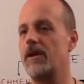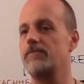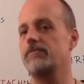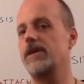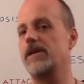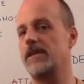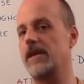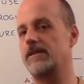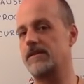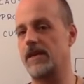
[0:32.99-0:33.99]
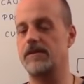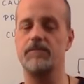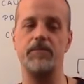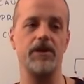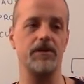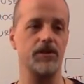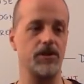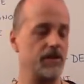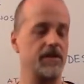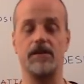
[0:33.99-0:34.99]
And when the snakes appear,
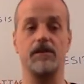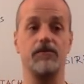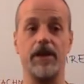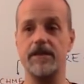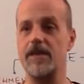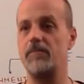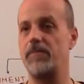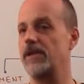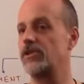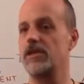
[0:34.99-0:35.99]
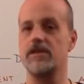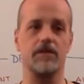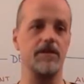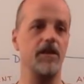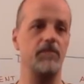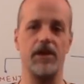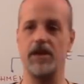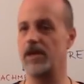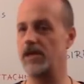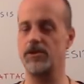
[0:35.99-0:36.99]
she suddenly wakes up and she's not
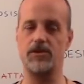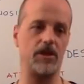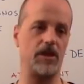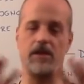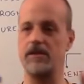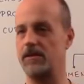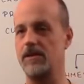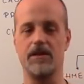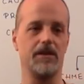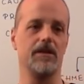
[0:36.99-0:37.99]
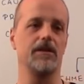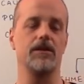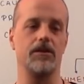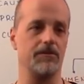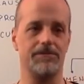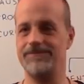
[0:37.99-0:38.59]
sleeping and she's, you know,